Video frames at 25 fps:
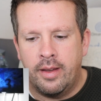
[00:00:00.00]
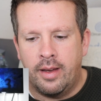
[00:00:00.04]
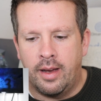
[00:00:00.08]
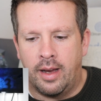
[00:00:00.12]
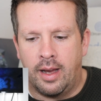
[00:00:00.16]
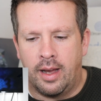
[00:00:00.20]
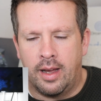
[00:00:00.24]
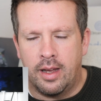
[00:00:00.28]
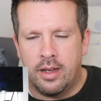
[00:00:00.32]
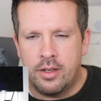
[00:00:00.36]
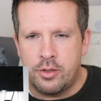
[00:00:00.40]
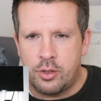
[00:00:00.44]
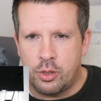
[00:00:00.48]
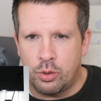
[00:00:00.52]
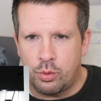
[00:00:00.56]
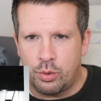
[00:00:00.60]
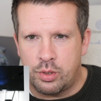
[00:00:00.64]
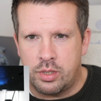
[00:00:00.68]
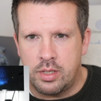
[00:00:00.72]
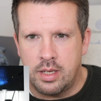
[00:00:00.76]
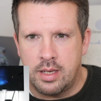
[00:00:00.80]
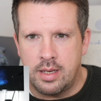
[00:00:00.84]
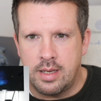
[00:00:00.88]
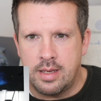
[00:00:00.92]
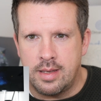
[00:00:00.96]
As you'll
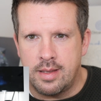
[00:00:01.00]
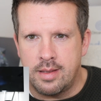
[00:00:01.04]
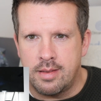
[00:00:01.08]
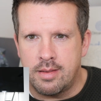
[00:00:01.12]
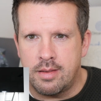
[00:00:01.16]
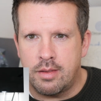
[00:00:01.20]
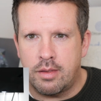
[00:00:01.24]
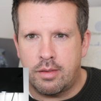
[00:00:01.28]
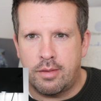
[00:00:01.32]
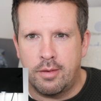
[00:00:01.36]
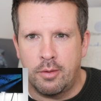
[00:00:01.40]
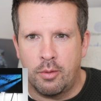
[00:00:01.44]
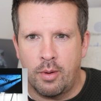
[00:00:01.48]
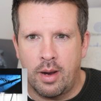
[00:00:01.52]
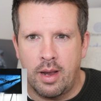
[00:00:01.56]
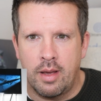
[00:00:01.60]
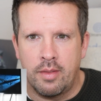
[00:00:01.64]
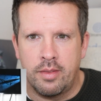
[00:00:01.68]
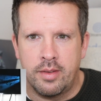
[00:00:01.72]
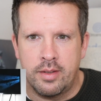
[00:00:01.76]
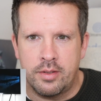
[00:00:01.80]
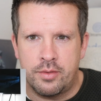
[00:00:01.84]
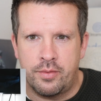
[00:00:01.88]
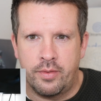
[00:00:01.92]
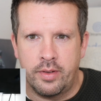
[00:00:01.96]
see throughout
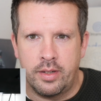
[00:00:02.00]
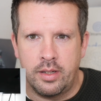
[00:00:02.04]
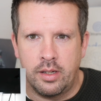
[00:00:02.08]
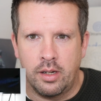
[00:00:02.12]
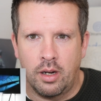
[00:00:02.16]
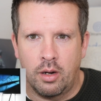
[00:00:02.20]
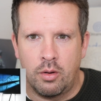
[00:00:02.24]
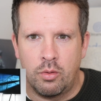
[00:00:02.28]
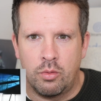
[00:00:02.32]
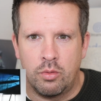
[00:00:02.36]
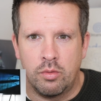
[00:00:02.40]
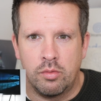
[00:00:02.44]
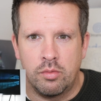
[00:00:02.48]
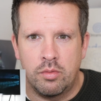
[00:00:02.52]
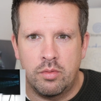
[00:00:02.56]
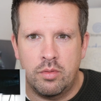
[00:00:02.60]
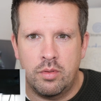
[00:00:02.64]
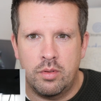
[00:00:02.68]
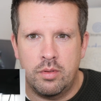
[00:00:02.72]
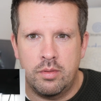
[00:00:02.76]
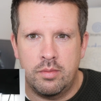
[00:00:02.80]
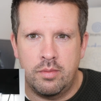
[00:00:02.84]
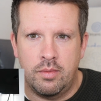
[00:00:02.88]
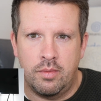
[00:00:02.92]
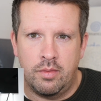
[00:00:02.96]
this video,
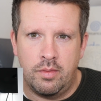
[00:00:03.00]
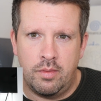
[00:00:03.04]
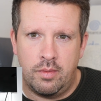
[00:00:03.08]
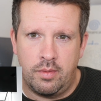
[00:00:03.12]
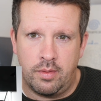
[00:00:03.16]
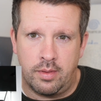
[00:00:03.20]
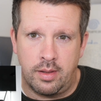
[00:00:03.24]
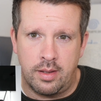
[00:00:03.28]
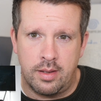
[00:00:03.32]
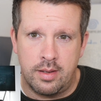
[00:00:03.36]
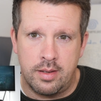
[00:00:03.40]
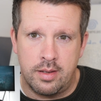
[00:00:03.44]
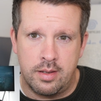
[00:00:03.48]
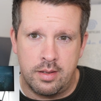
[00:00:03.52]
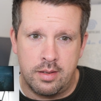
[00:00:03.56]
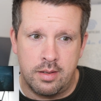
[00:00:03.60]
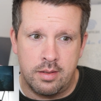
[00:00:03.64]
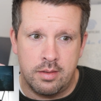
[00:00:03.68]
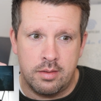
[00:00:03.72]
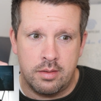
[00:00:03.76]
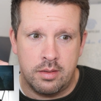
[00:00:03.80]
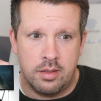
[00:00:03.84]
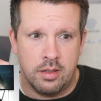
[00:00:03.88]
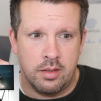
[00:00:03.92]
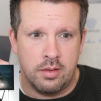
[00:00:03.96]

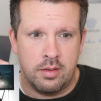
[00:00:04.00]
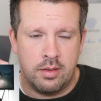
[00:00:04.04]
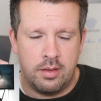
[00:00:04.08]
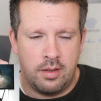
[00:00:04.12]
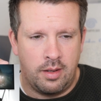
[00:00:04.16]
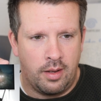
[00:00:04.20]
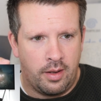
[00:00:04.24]
the